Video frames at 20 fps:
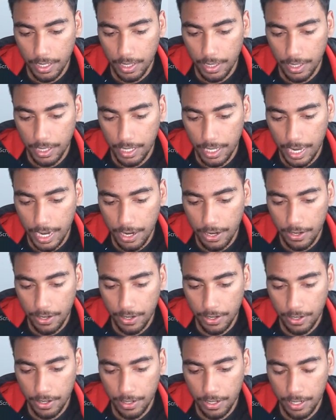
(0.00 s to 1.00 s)
the
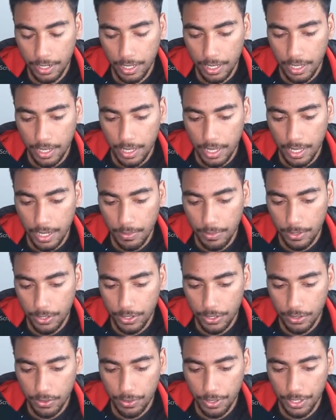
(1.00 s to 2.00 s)
error, and we're
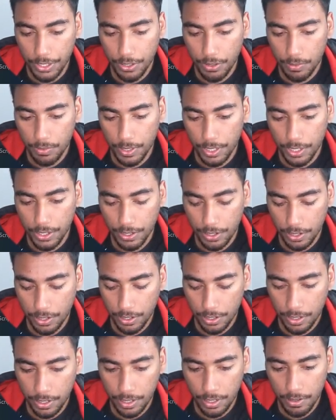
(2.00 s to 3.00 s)
just going to
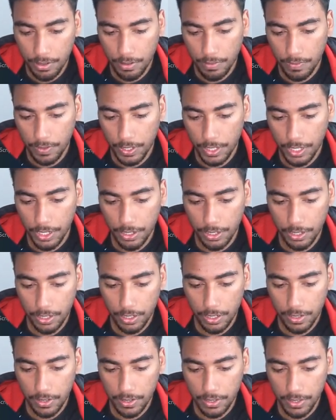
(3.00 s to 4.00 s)
return over here
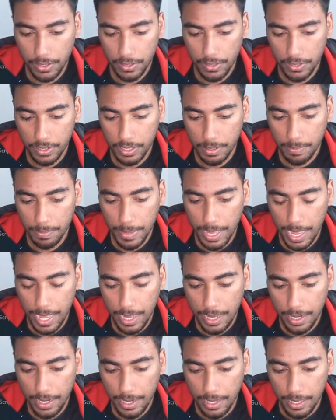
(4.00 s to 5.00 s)
because this is a
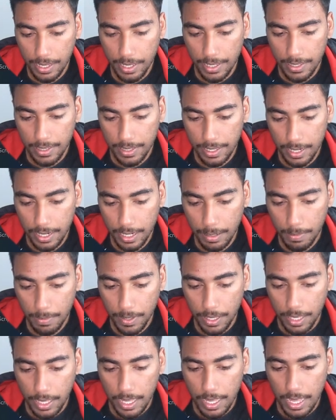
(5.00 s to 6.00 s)
bad
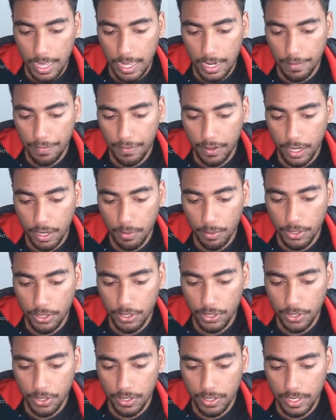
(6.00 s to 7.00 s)
setup. And if not, we're
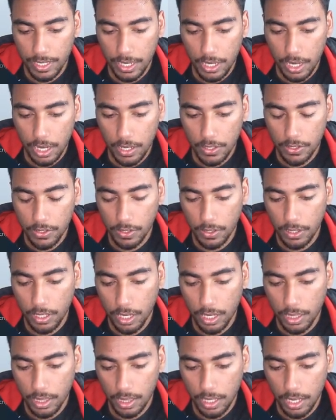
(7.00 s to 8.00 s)
just gonna say
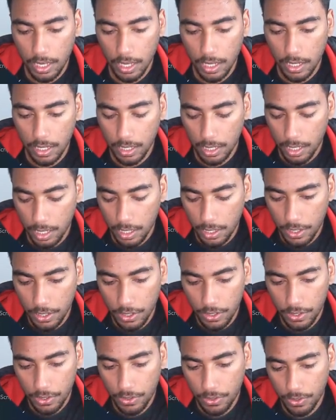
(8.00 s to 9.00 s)
console.log
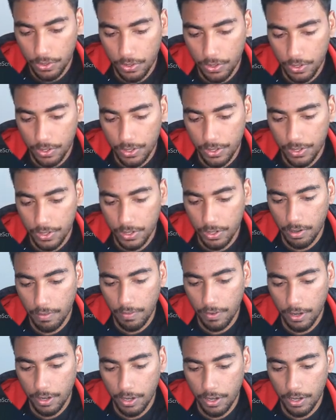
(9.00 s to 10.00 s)
your
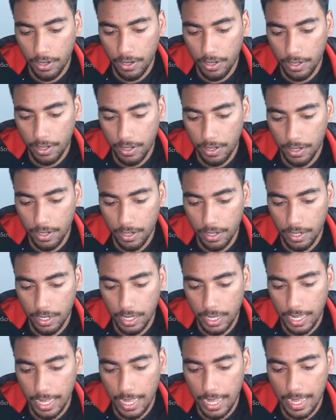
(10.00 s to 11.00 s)
server
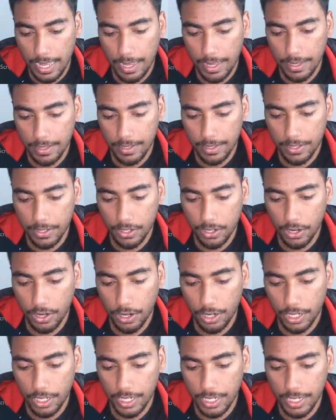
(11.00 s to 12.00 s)
has
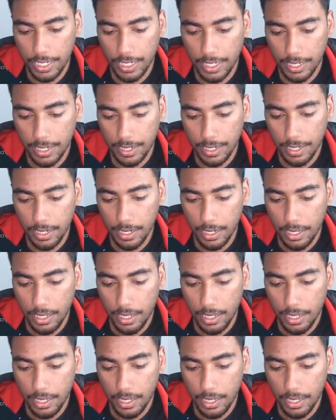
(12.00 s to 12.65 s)
started